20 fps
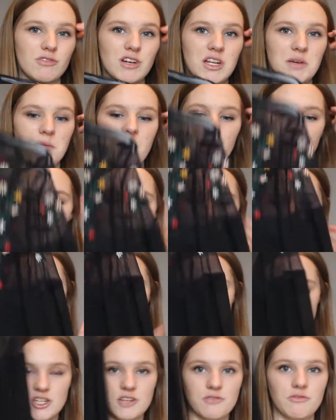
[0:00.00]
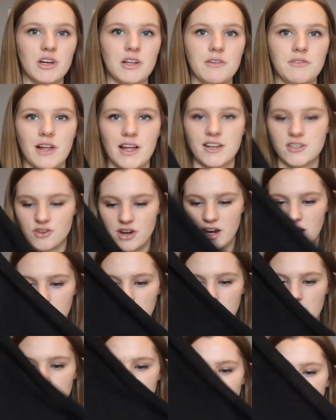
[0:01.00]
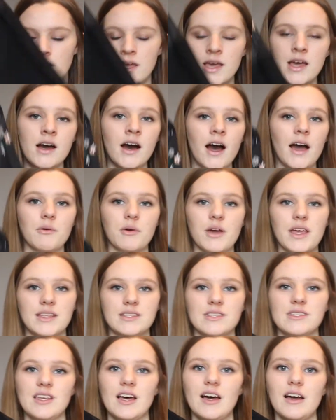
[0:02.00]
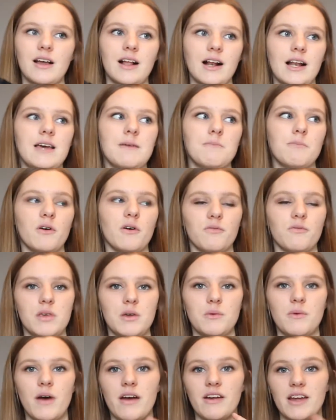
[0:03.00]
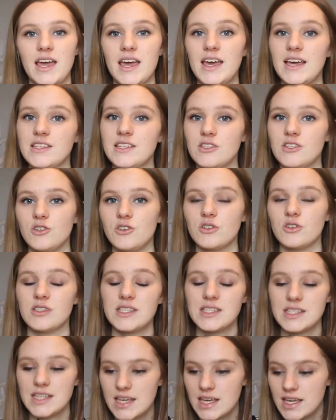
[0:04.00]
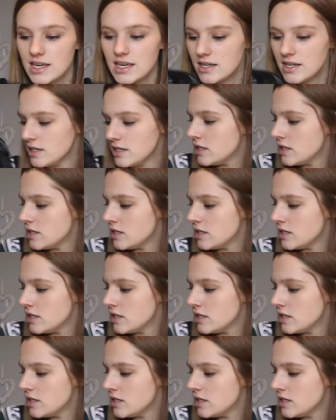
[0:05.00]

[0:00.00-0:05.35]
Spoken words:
really well and it's actually really flattering. I will insert a clip of me wearing it here so you can see.